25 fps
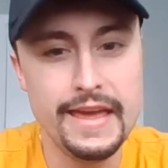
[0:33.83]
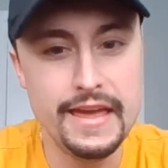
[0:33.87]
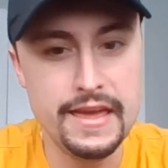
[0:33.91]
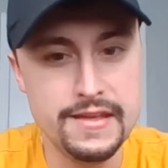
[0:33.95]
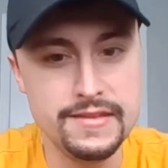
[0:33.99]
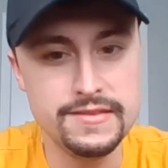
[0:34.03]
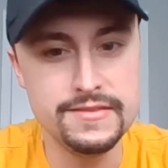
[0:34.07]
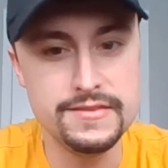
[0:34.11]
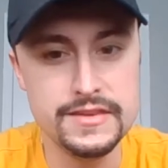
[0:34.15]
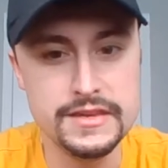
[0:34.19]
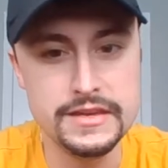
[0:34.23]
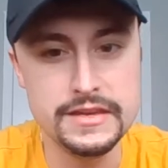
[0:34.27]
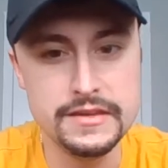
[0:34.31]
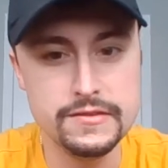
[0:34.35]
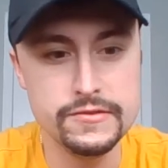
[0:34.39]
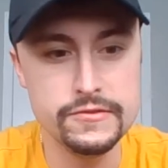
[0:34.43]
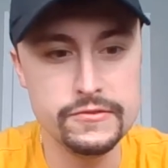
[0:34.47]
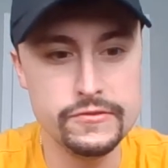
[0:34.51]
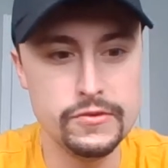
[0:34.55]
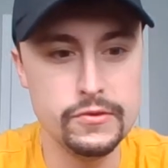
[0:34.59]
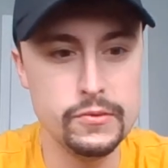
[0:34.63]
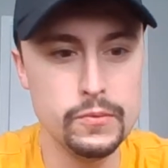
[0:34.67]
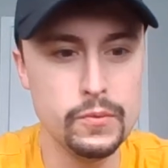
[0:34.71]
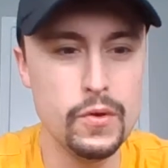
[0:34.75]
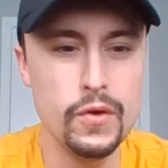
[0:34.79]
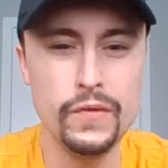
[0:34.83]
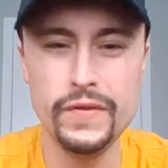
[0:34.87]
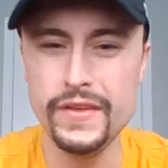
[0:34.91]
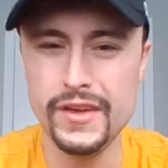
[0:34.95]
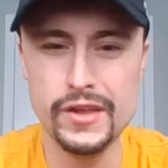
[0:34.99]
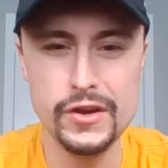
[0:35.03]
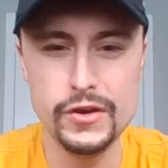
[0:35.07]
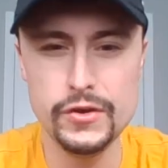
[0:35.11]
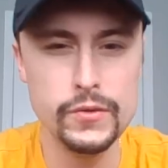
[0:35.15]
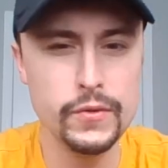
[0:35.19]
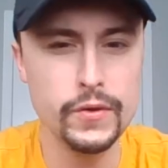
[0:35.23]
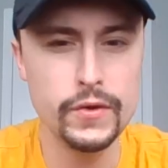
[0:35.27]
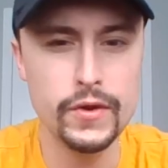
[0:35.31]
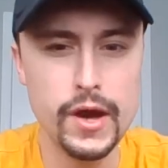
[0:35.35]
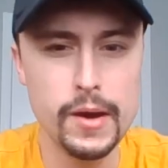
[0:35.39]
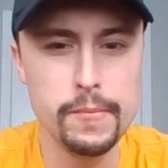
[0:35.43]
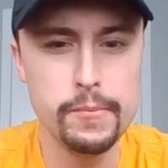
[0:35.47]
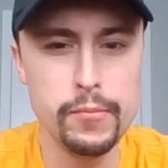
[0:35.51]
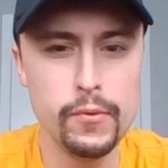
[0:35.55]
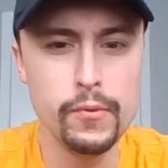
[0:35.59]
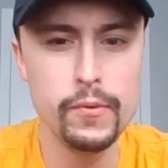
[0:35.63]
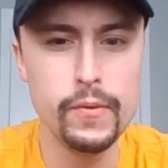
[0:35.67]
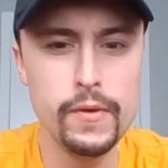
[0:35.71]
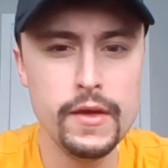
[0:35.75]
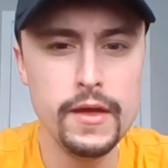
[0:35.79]
18. So we're only going to do a
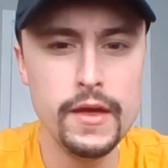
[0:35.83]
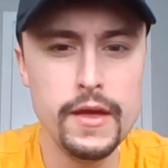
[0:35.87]
couple.